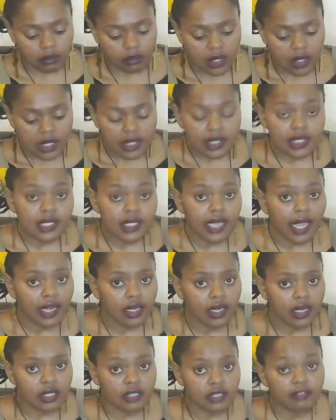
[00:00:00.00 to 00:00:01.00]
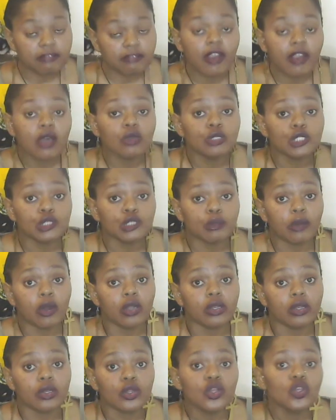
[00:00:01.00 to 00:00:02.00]
standards frowns
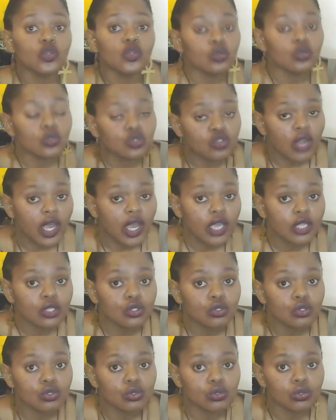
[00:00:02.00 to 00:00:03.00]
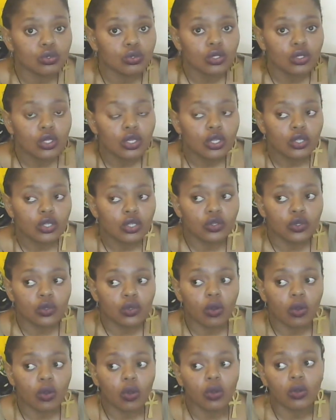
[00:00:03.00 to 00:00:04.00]
upon, you will try to,
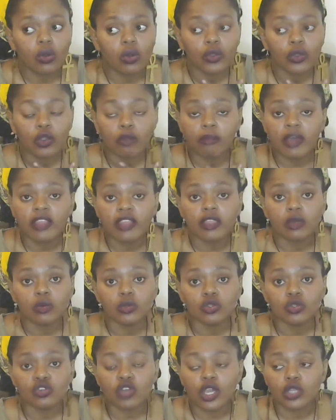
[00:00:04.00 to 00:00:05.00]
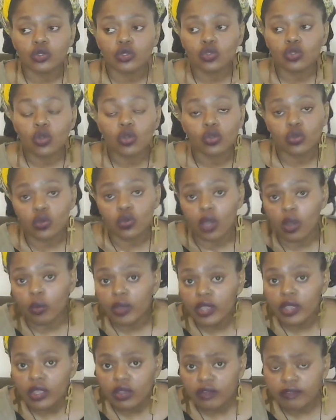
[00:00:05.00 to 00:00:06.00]
or your mother will try to talk you
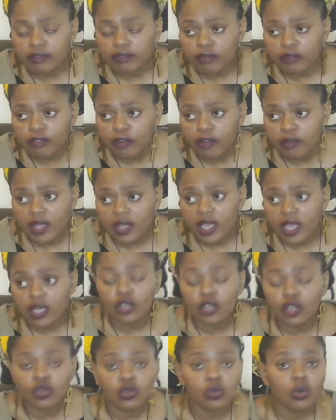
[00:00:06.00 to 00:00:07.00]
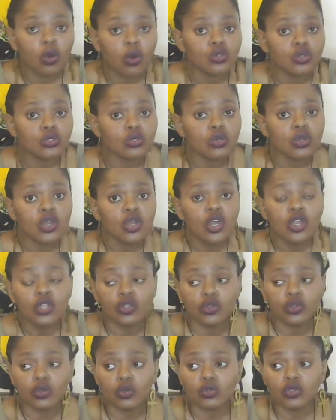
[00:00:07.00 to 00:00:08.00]
away from that, and you will also,
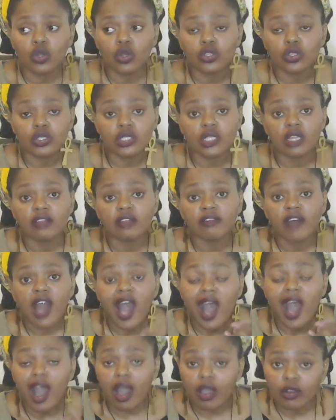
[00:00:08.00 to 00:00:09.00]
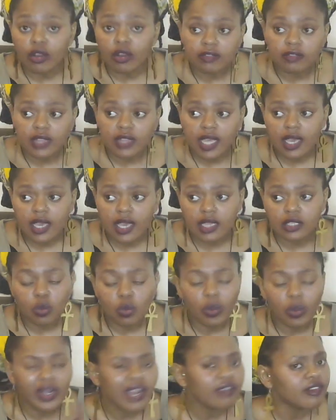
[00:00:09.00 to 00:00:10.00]
talk yourself out of that,
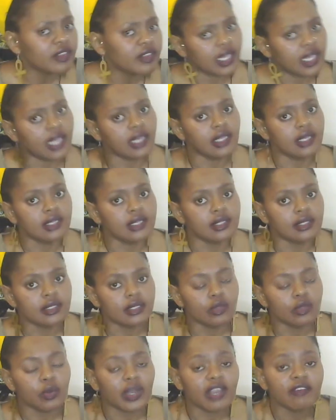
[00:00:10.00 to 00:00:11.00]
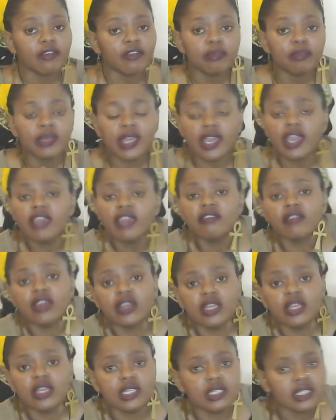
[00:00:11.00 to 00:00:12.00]
whatever that is, whatever behavior
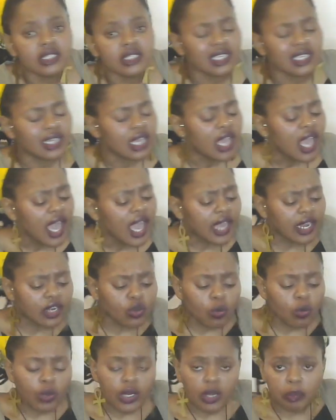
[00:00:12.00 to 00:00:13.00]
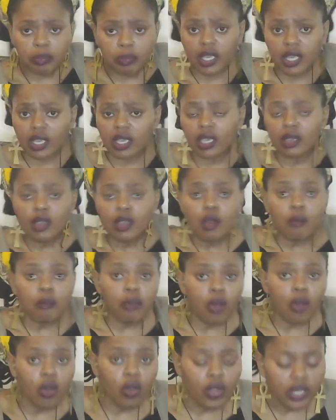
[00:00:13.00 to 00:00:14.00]
it is. And I don't want to pick
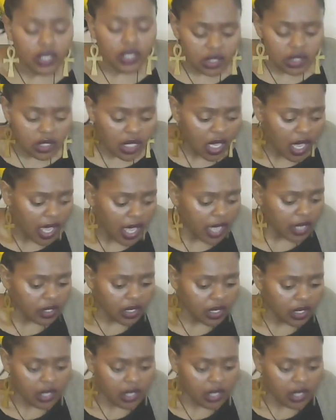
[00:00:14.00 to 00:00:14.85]
point and